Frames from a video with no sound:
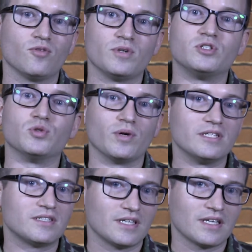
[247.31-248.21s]

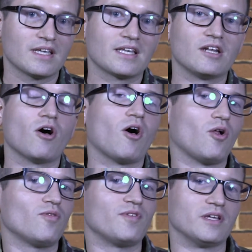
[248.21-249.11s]
rejoicing can
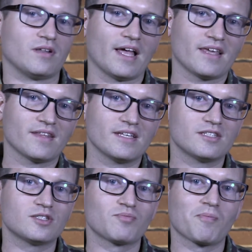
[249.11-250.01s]
all feel like
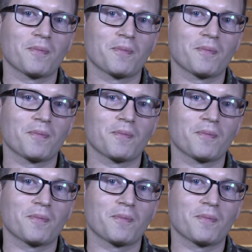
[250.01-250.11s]
this.